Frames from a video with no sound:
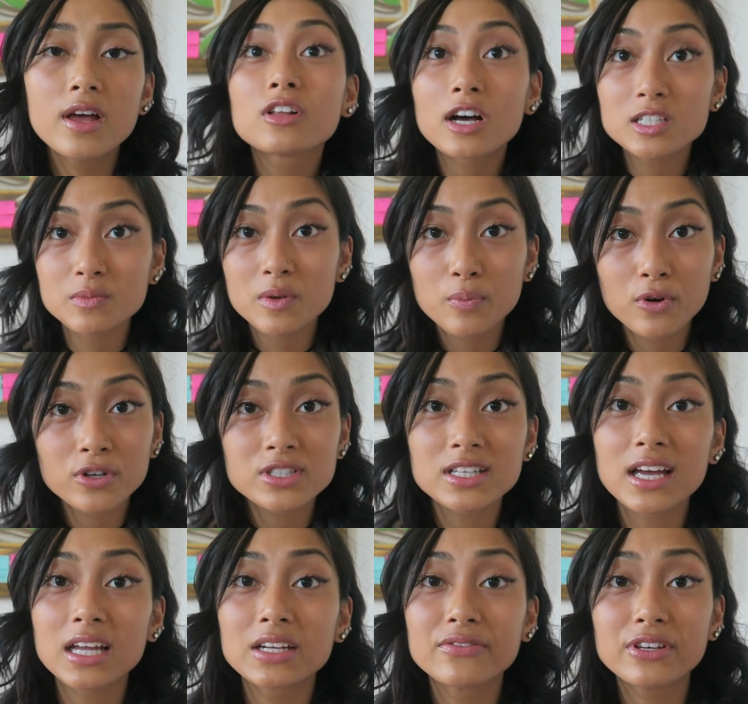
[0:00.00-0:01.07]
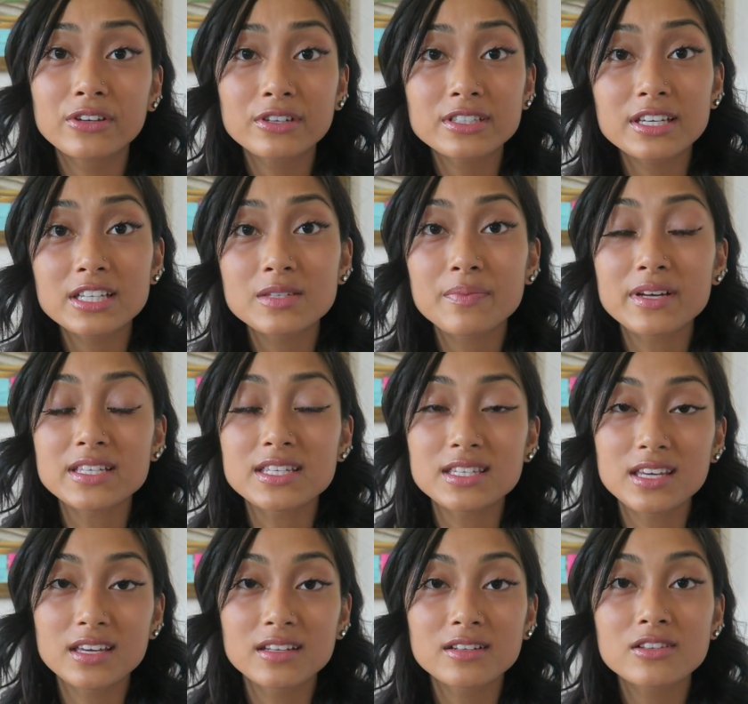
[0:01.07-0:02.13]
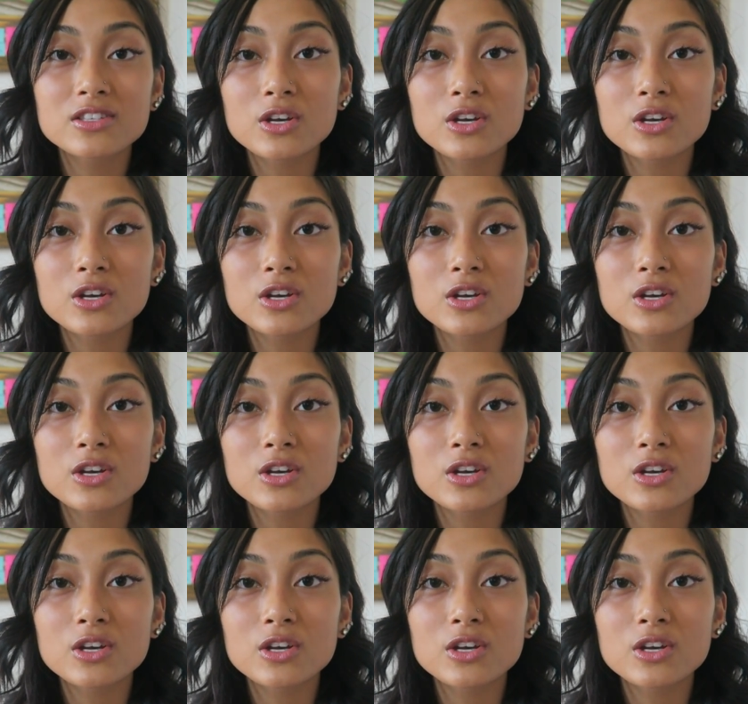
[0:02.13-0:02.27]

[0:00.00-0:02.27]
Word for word: it clogs my pores and kind of irritates my skin.